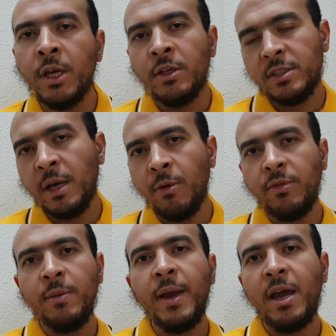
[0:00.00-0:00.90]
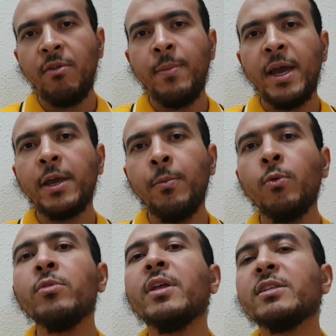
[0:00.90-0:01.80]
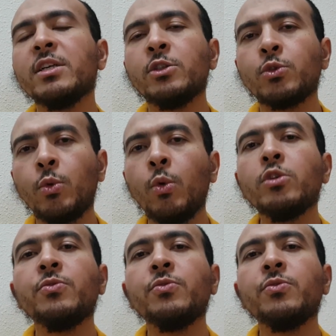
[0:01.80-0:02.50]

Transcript: Some of them have a backbone that is called